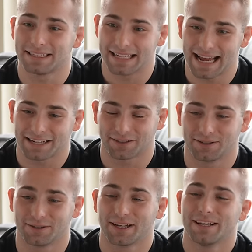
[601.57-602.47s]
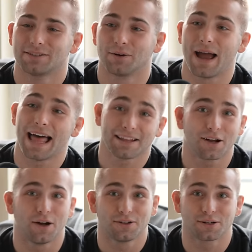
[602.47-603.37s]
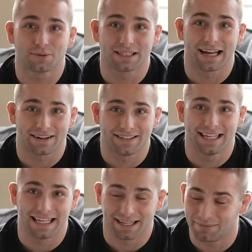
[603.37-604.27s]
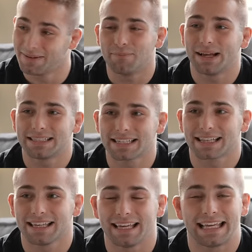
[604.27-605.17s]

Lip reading: to Nationals, so Alec Hunter was on our team, and basically,